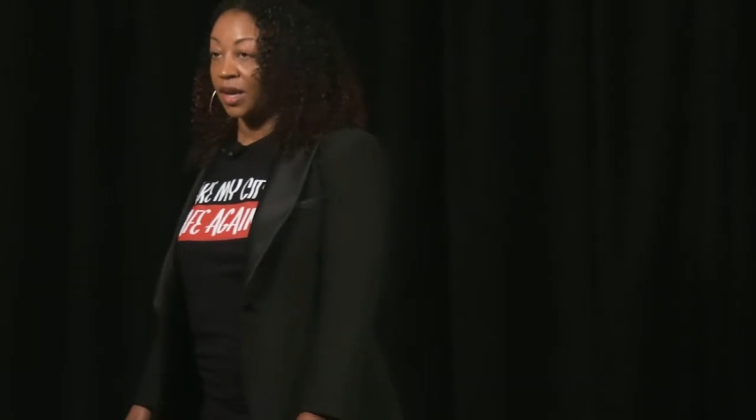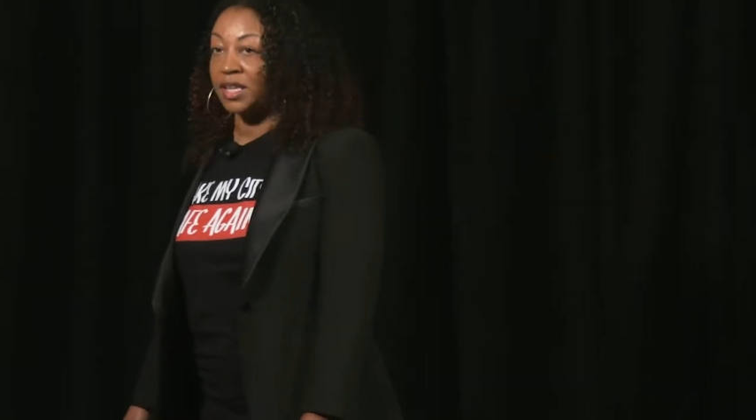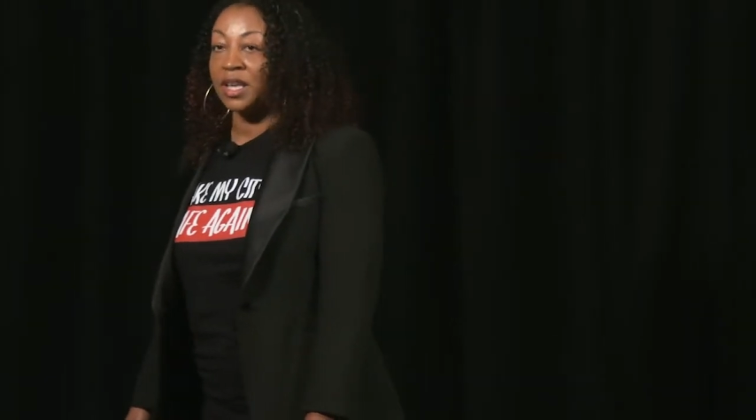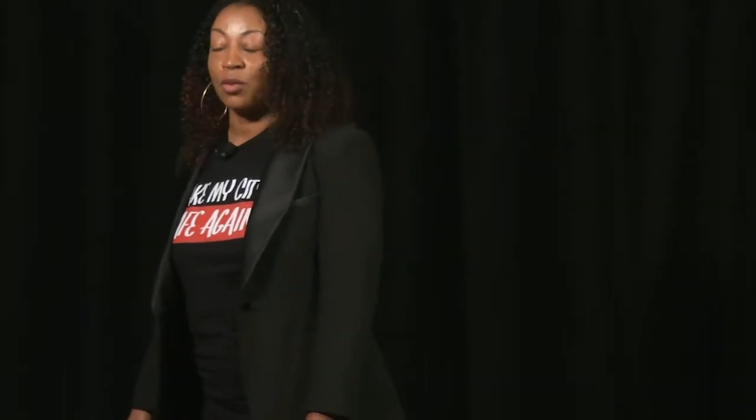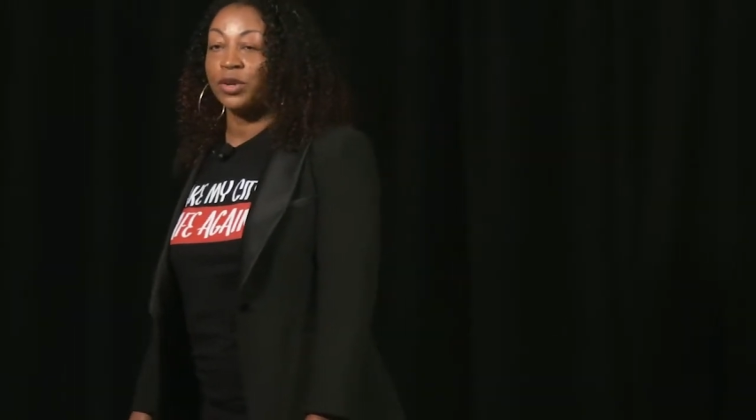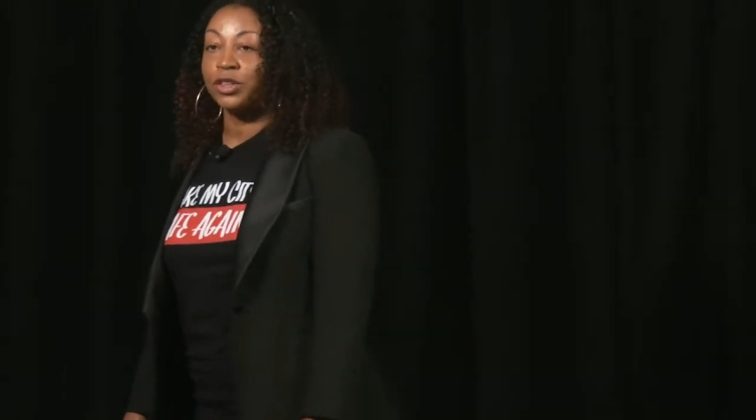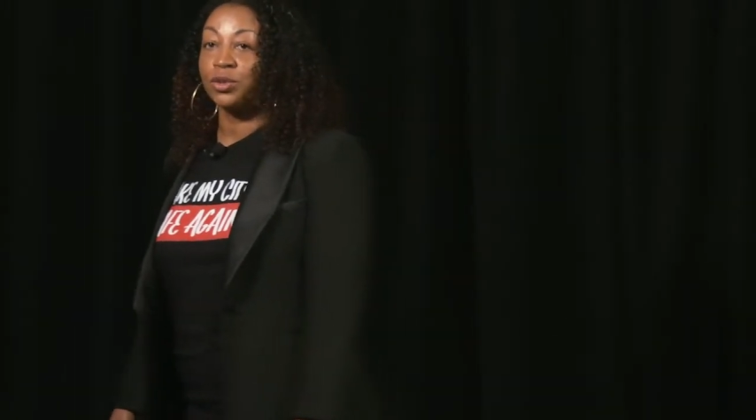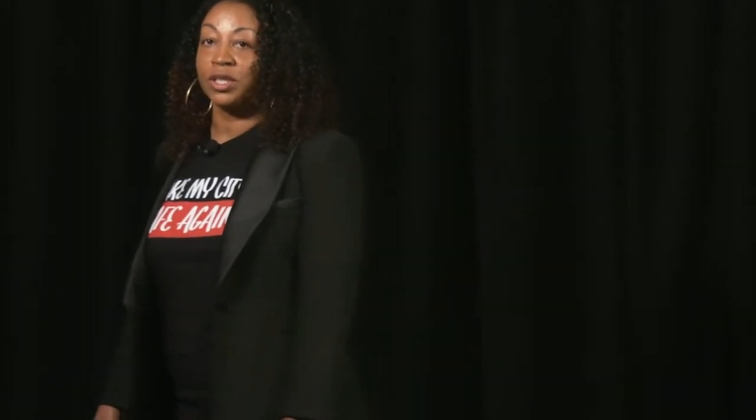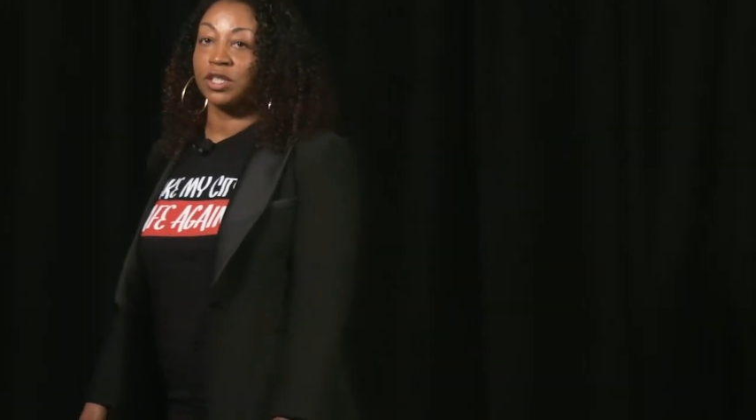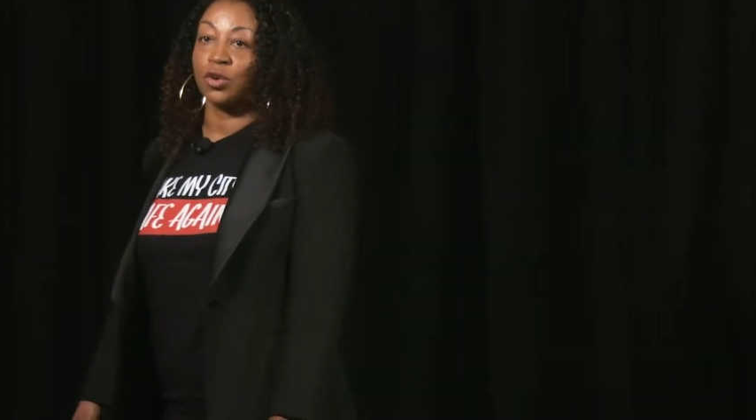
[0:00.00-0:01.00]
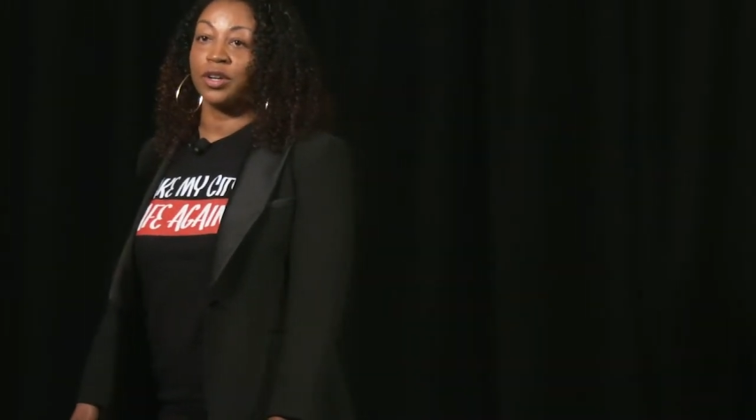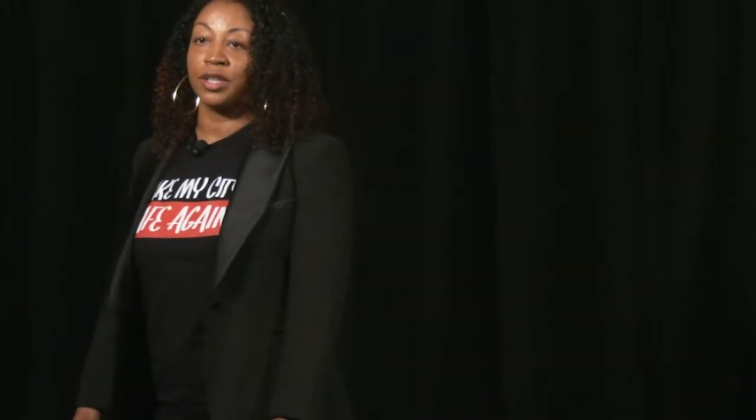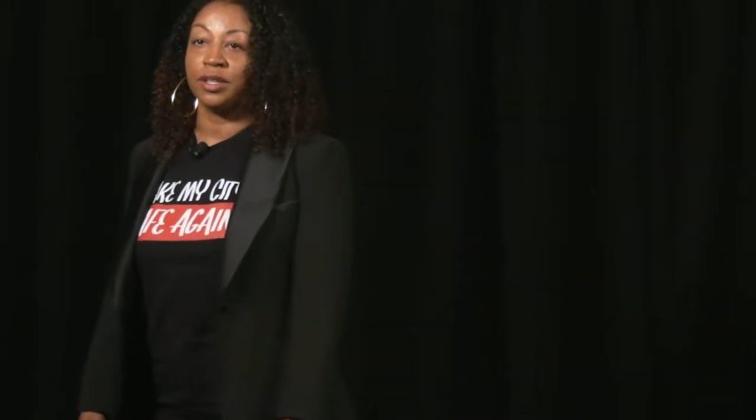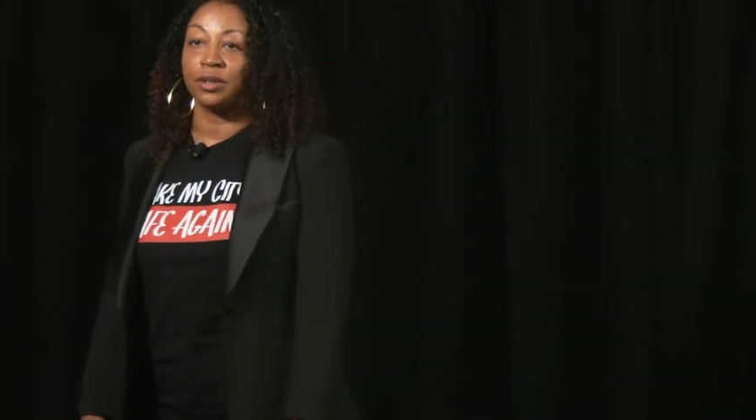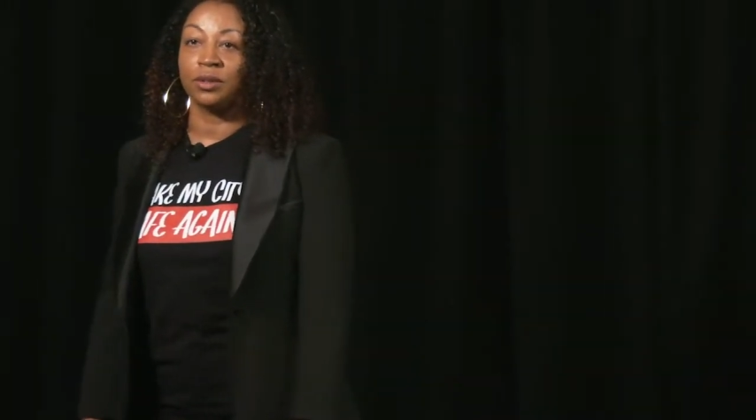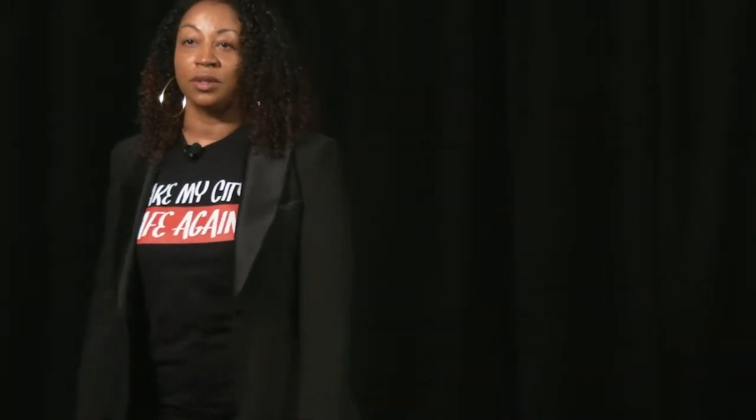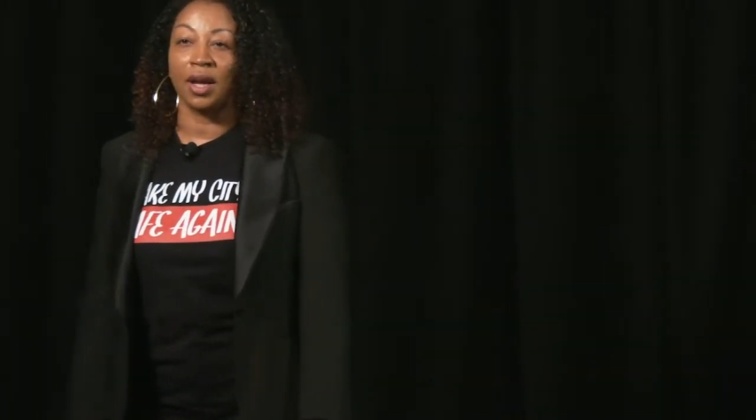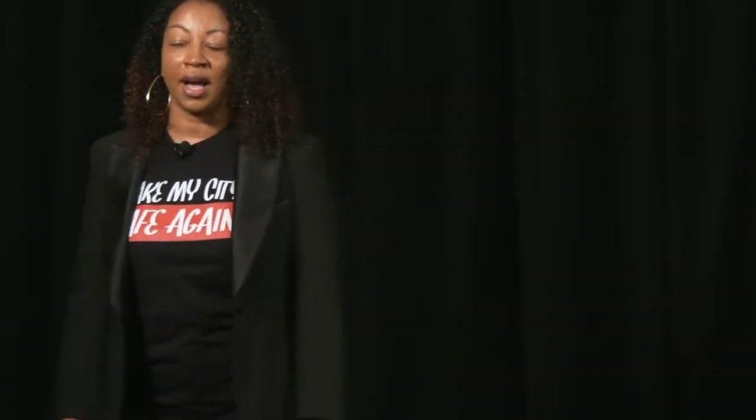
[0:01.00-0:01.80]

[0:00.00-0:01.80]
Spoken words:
As I went through this ordeal,